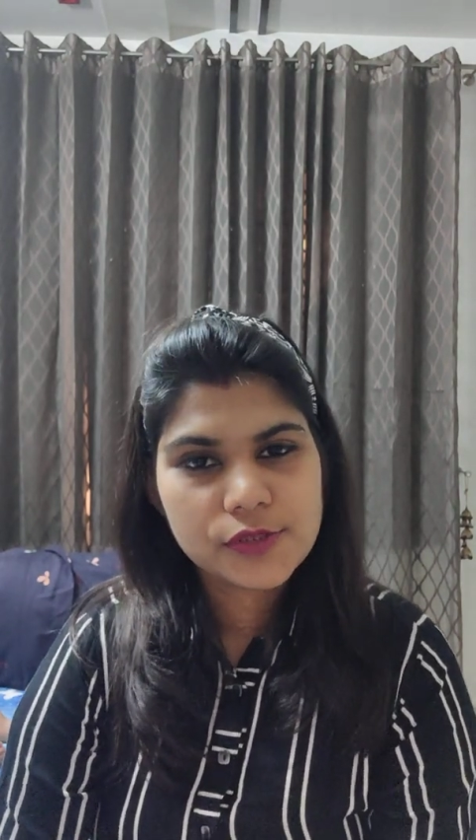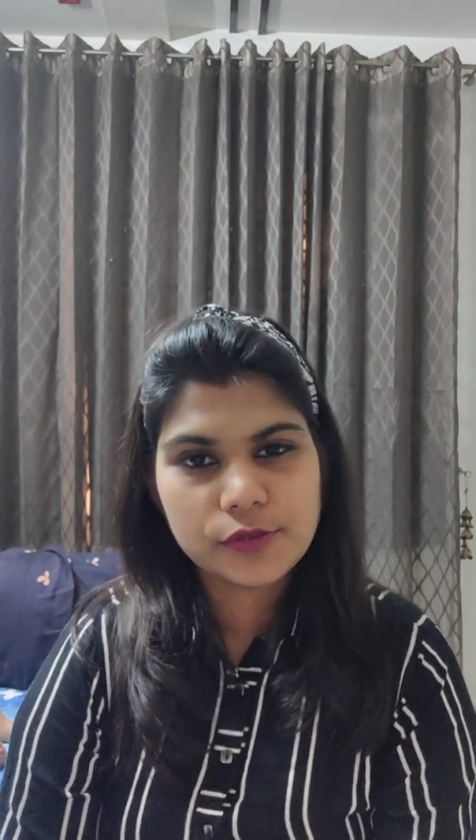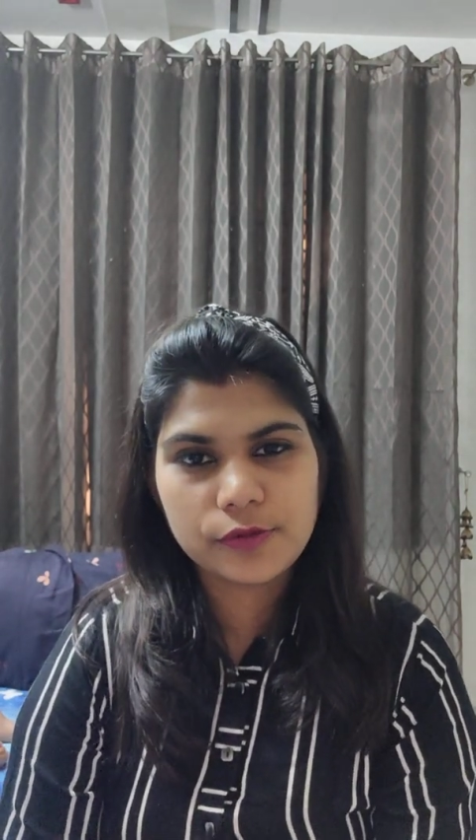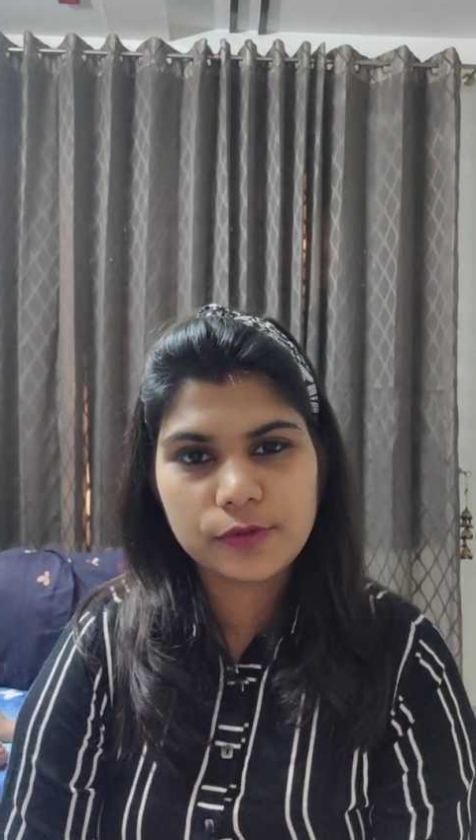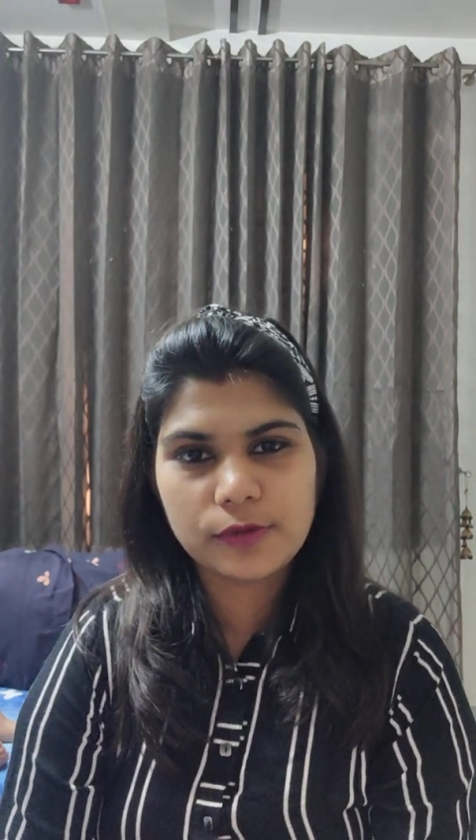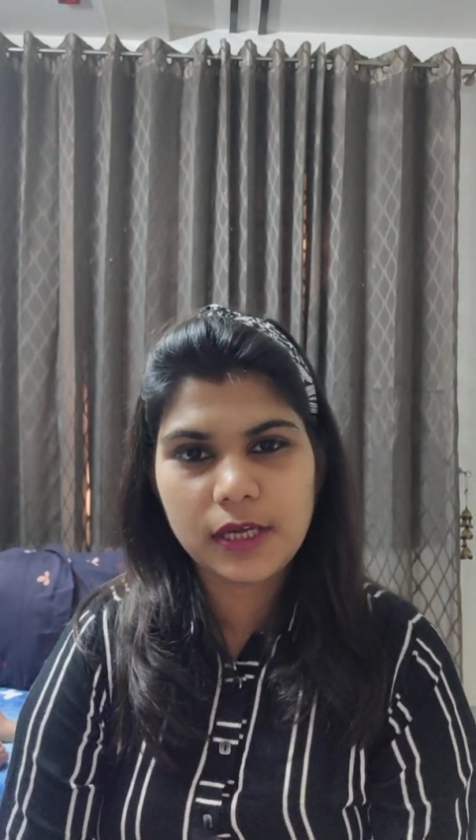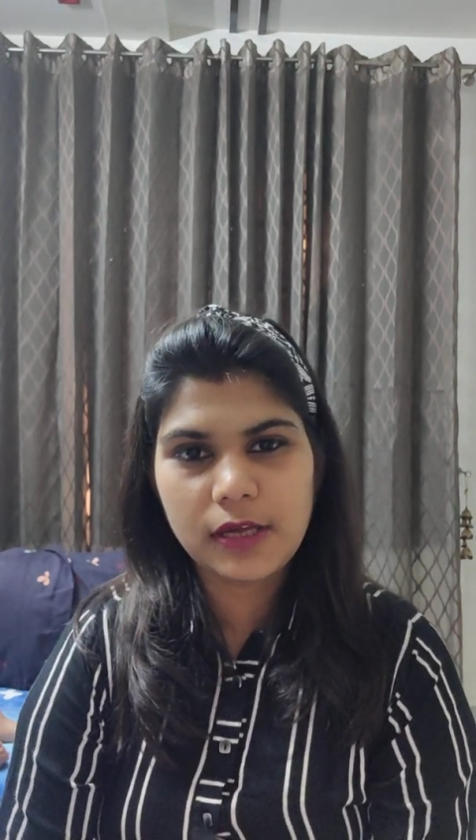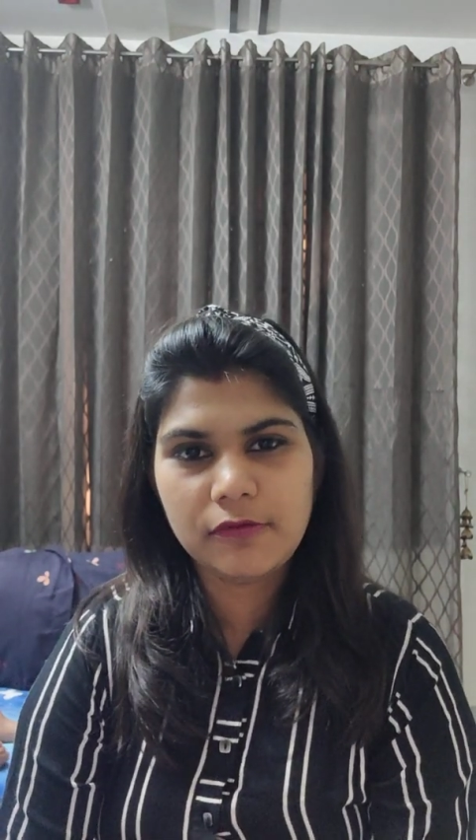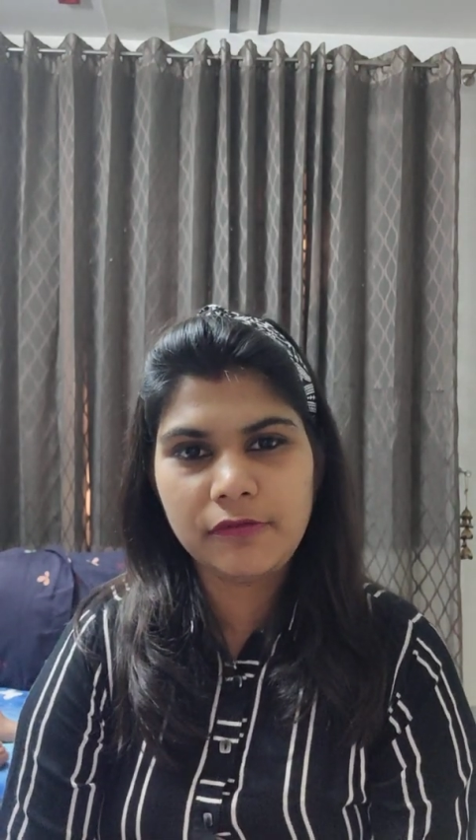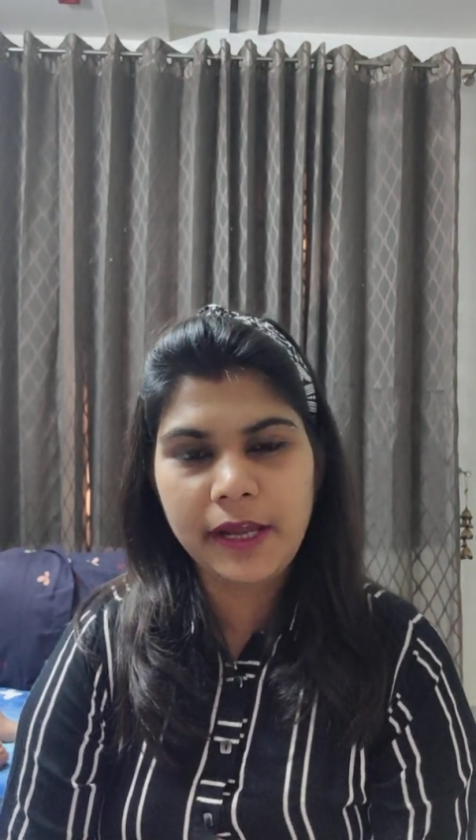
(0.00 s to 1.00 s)
So
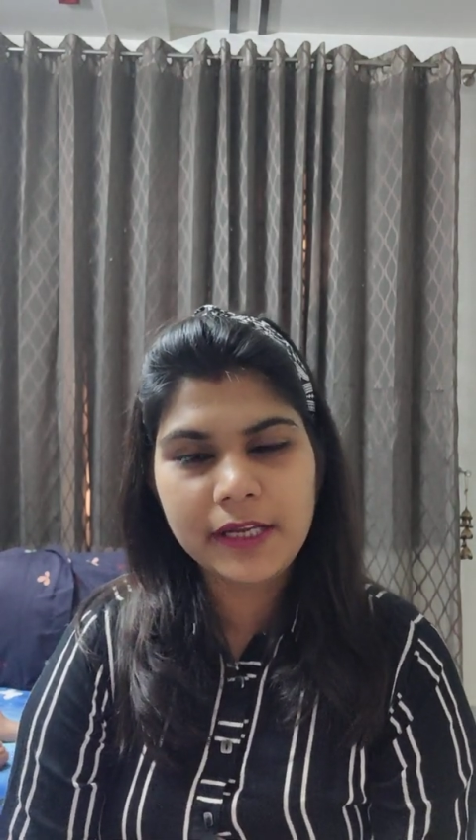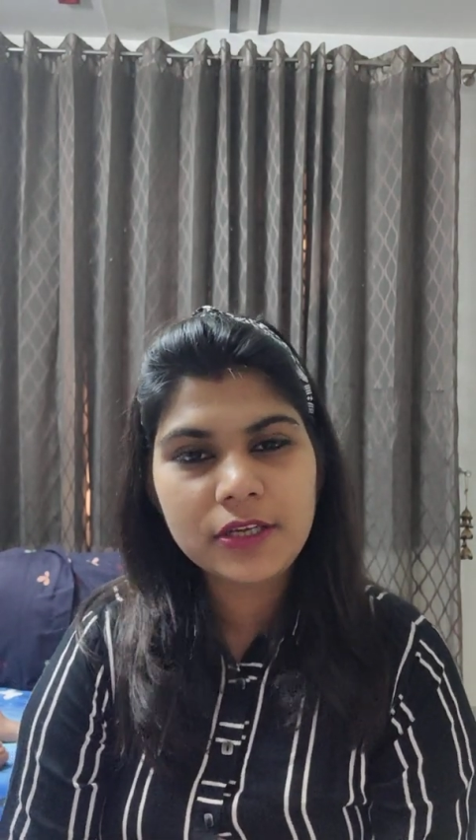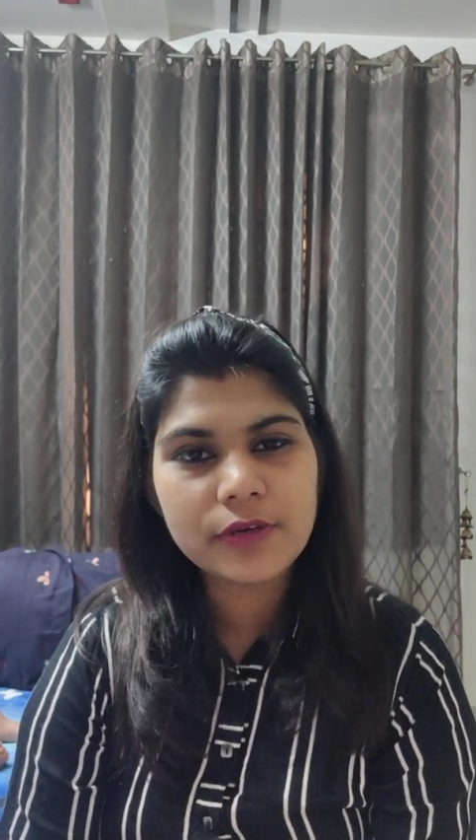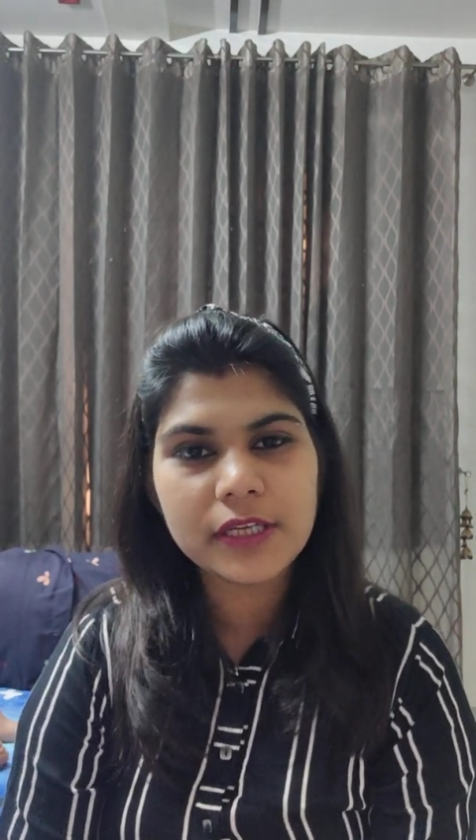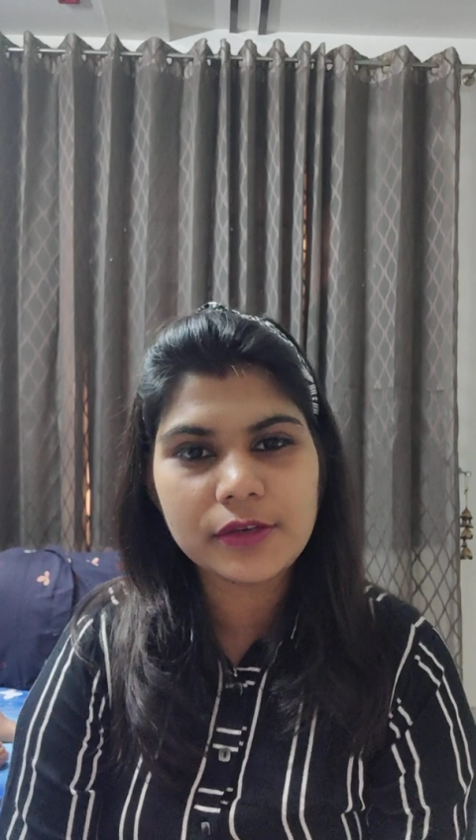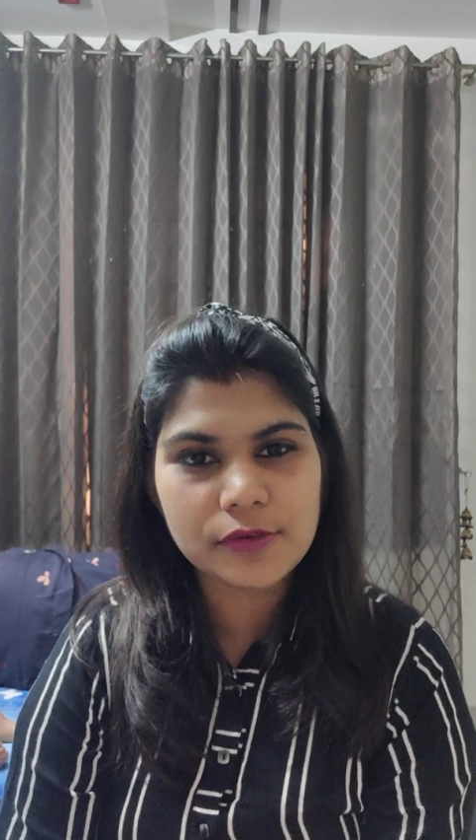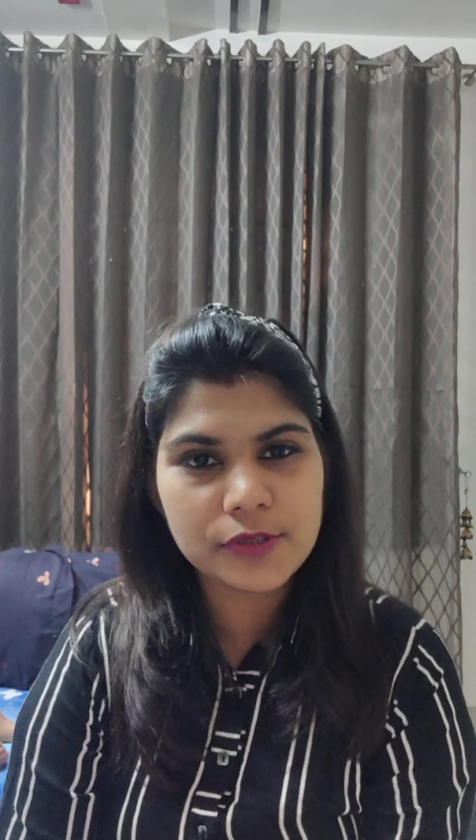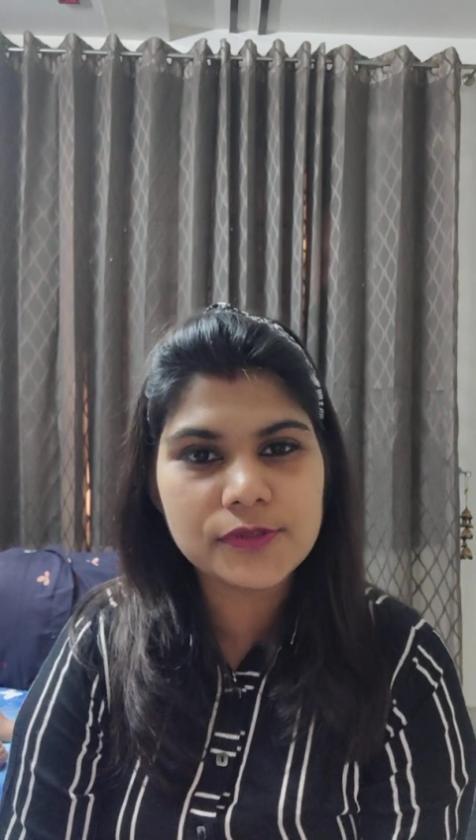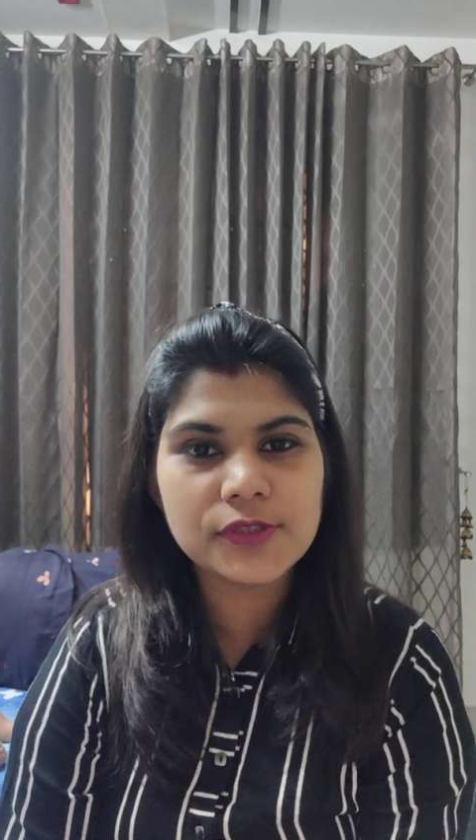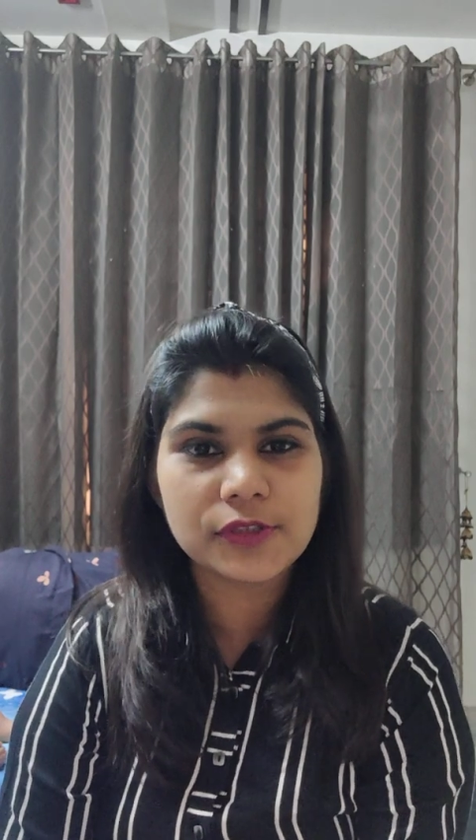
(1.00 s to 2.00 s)
while you are
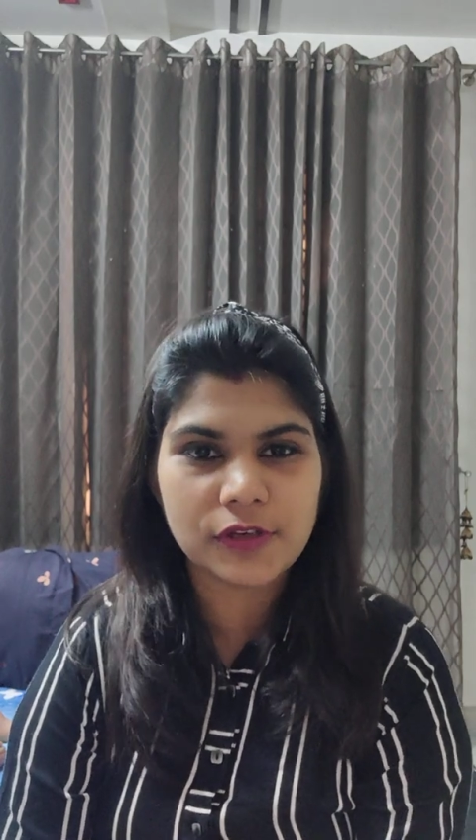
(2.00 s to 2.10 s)
introducing